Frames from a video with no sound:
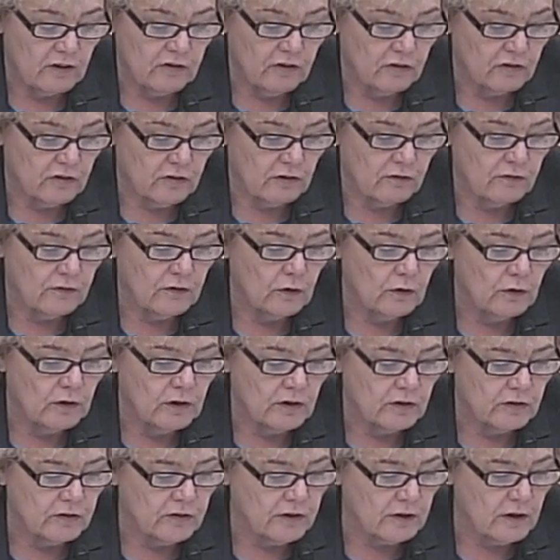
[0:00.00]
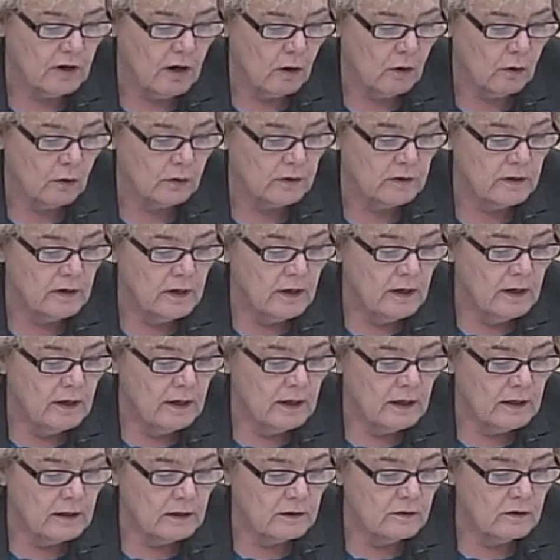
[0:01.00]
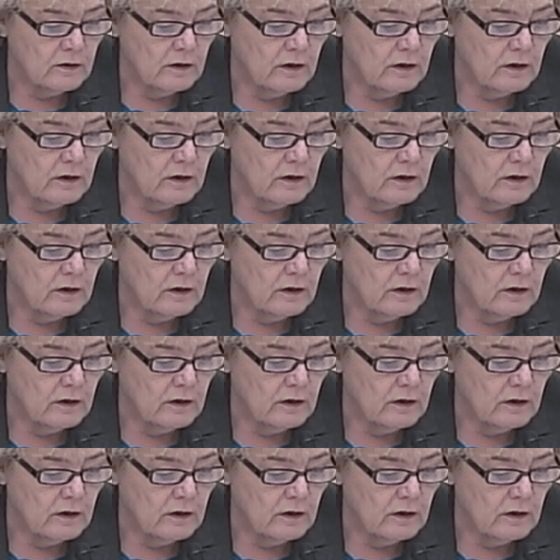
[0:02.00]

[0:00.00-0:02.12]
just a few years ago, in